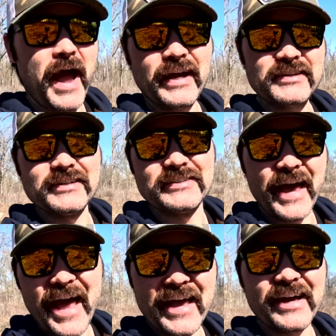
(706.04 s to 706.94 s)
back in the
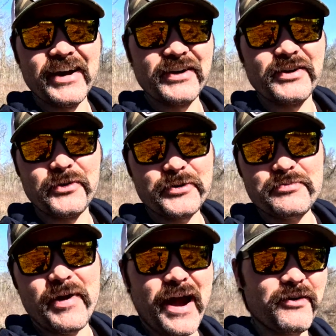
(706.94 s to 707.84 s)
day, 100
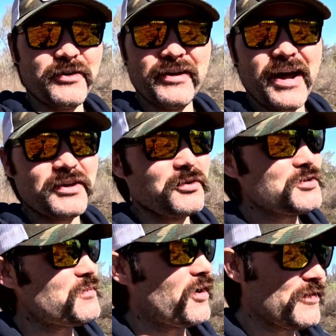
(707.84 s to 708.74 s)
horsepower, 90
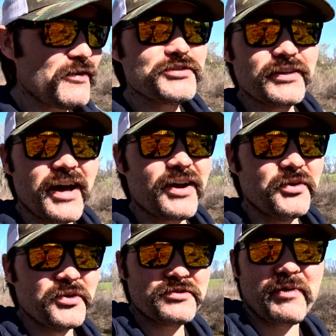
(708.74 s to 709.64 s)
horsepower, that was a lot
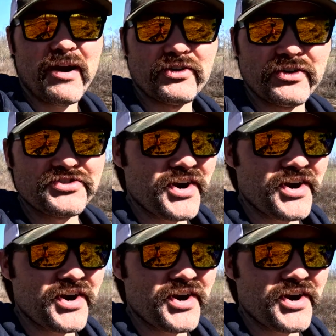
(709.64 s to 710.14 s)
of horsepower on a